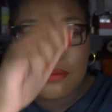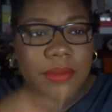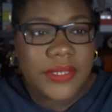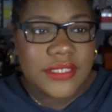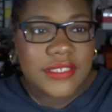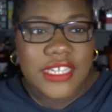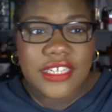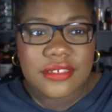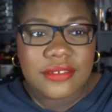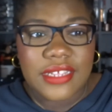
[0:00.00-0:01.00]
but
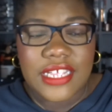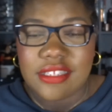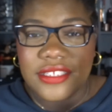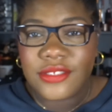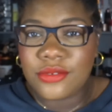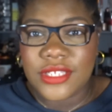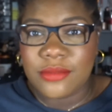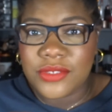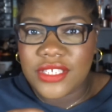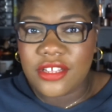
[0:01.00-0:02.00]
this one I'm
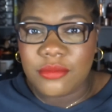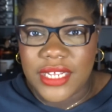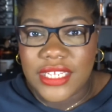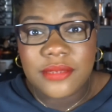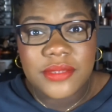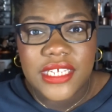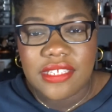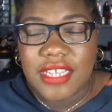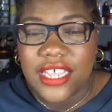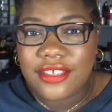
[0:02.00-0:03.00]
using on my lips, it's
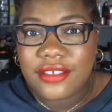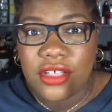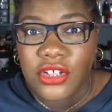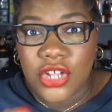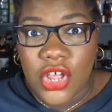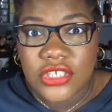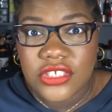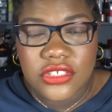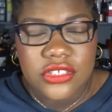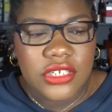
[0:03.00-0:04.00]
like a
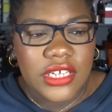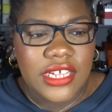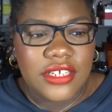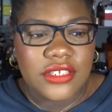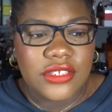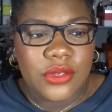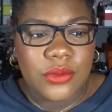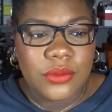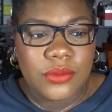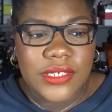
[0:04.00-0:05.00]
gloss,
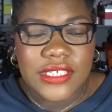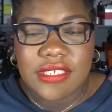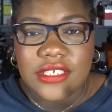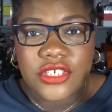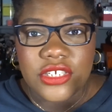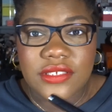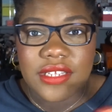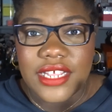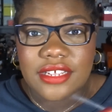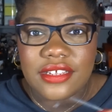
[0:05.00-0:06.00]
so it's just
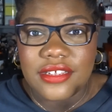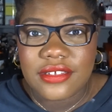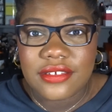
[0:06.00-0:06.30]
like,